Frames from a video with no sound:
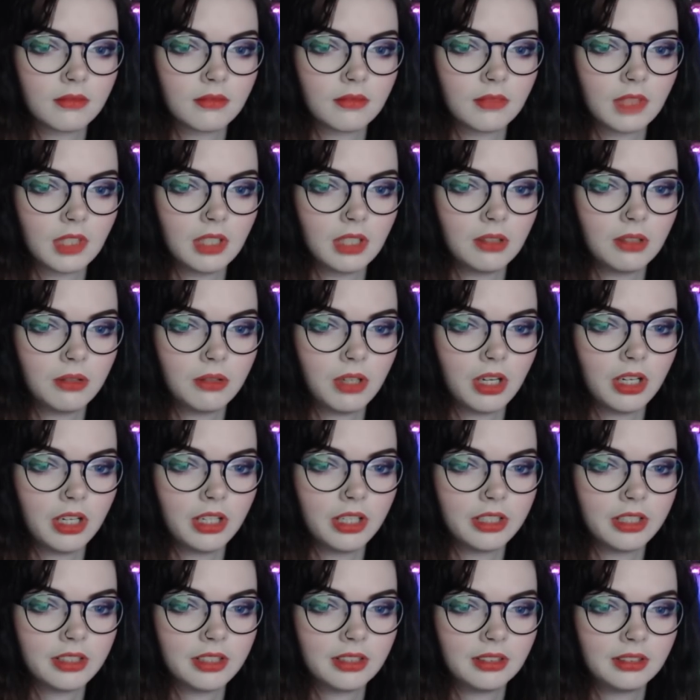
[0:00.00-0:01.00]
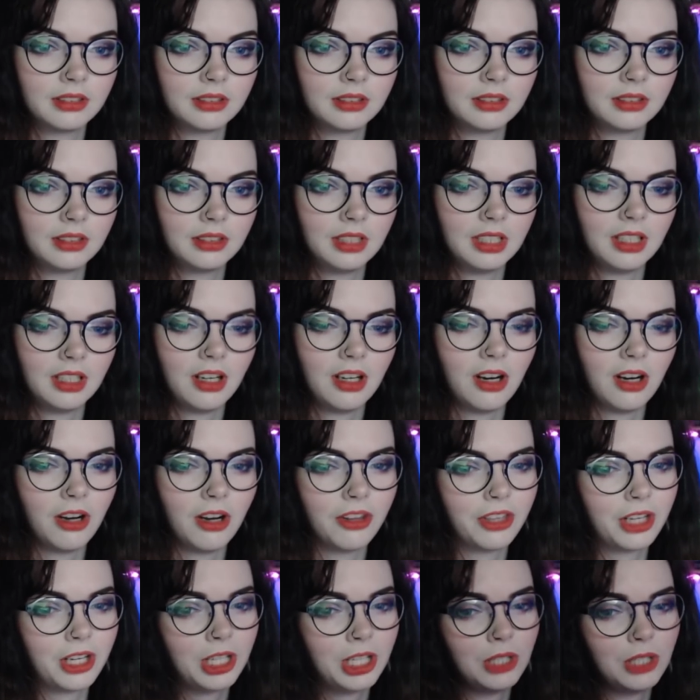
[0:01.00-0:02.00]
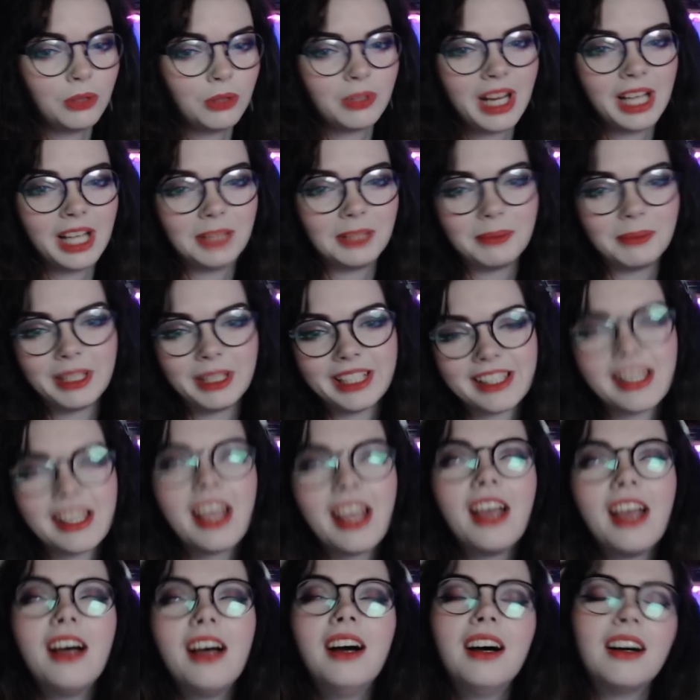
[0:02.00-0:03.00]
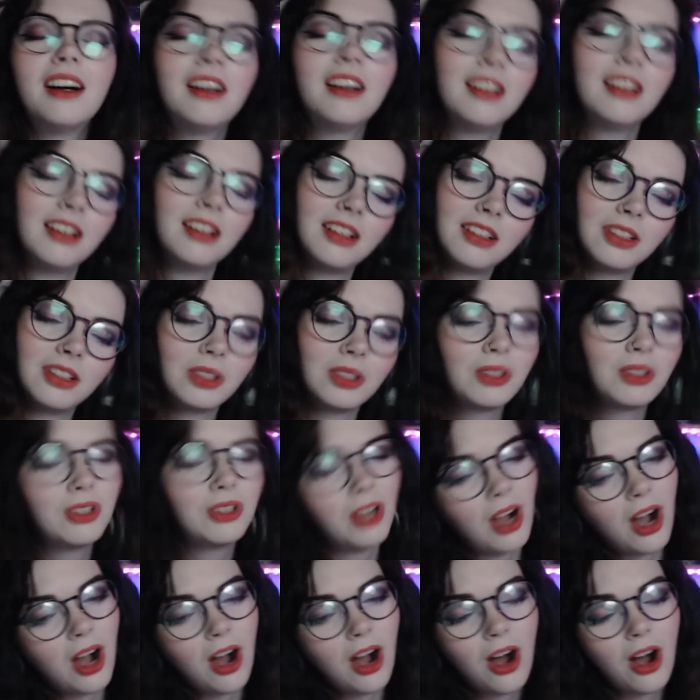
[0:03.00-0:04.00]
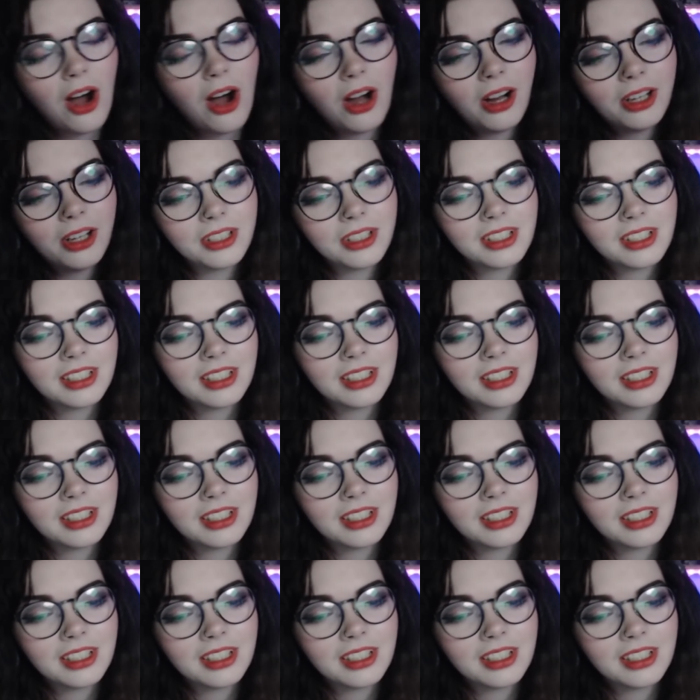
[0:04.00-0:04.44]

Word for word: Oh god. Oh, the clone helmets. Oh god.